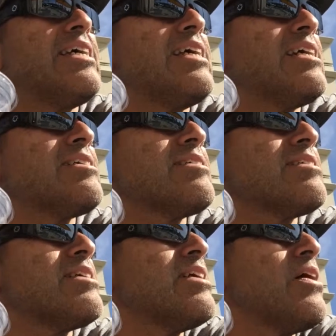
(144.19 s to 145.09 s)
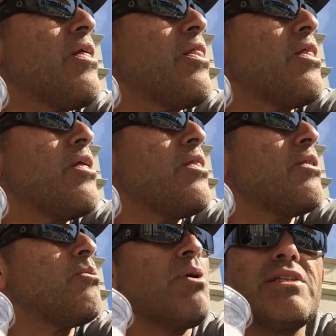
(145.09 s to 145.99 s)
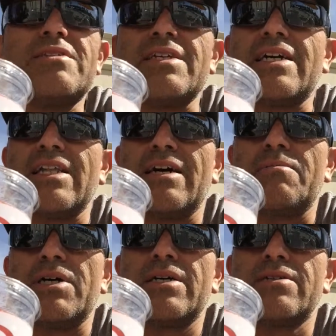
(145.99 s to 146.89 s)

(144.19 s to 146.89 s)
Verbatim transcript: Yes, the onesie club.